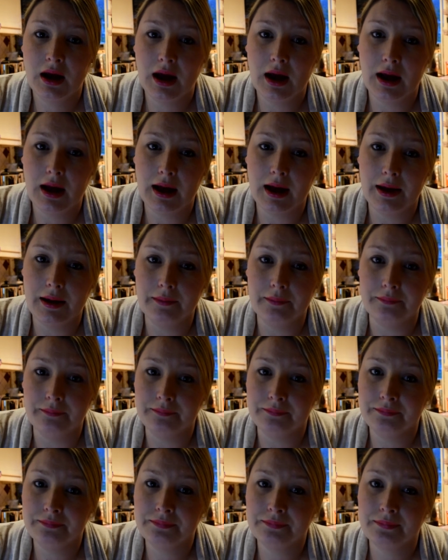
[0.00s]

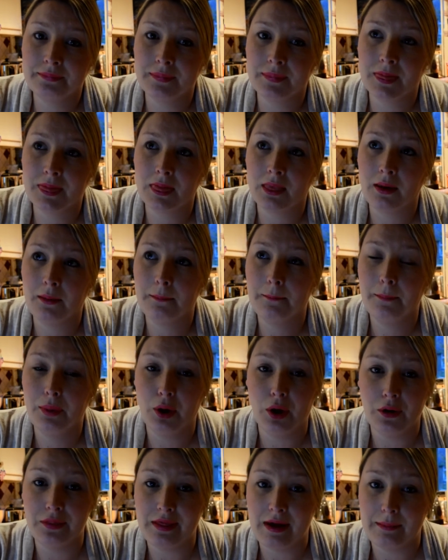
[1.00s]

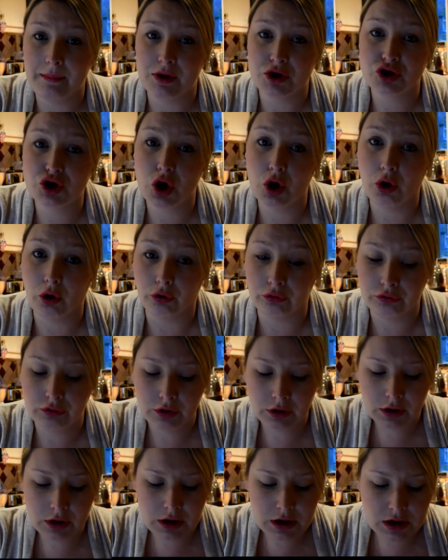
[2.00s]
put that much on.
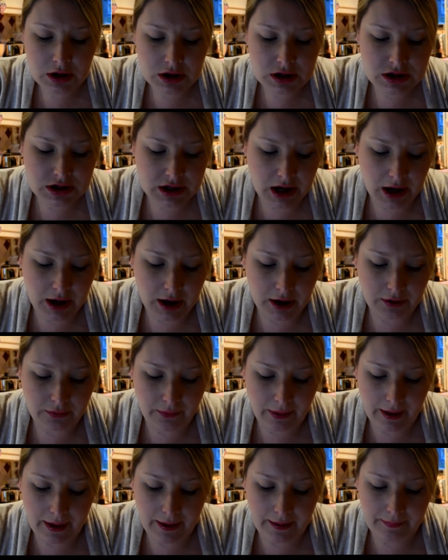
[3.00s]

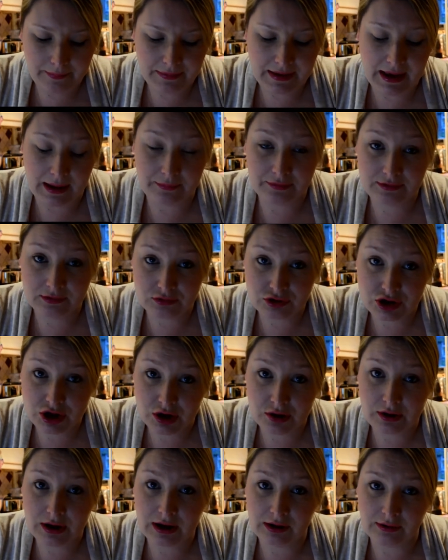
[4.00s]
So I'm still
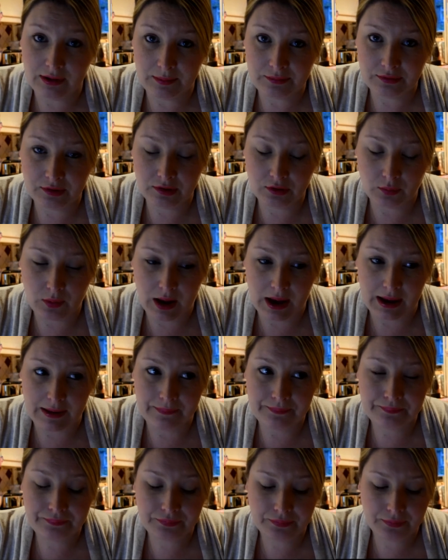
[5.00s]
2 kilograms underweight.
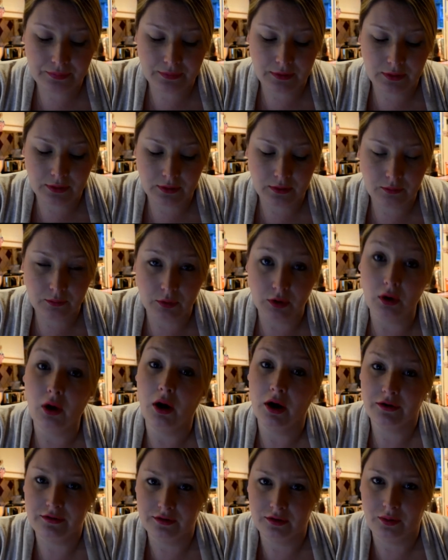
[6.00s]
Well, not
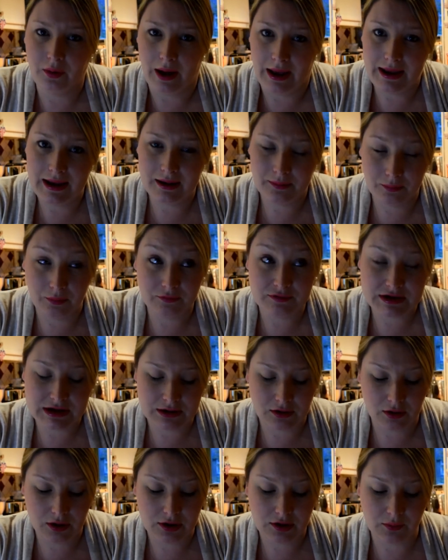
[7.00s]
underweight, I'm obviously
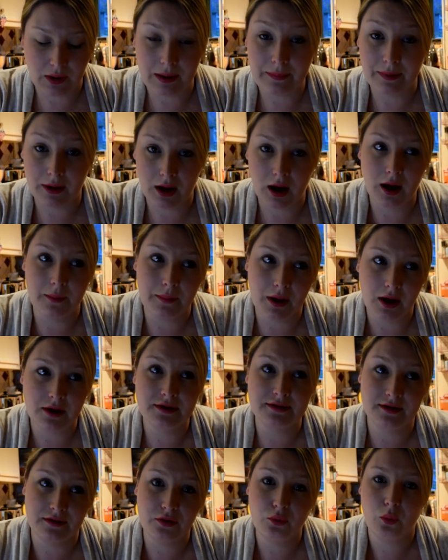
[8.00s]
not underweight, but I'm
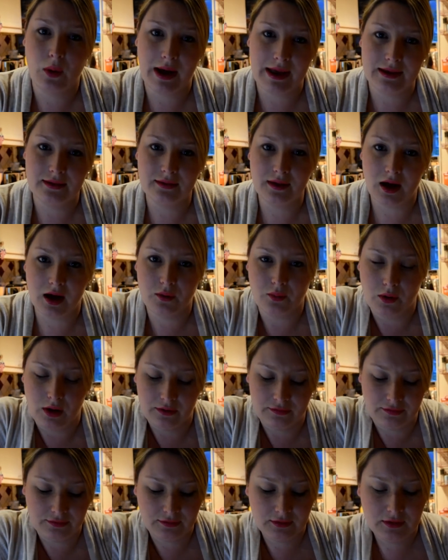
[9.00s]
under the weight that I
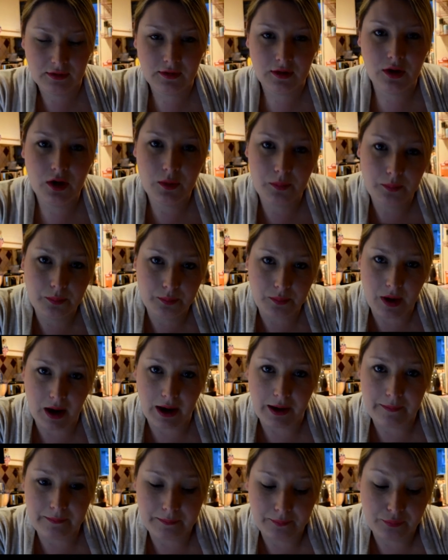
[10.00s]
was
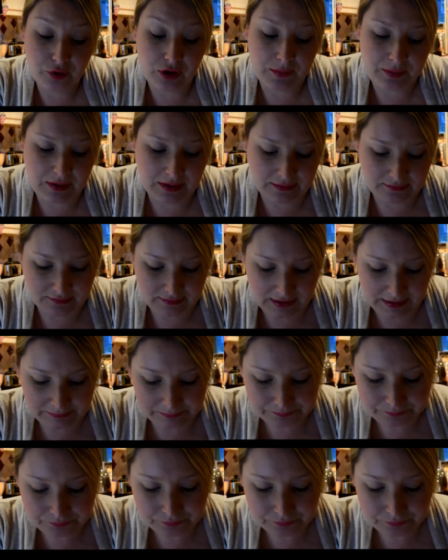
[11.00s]
pre-pregnancy.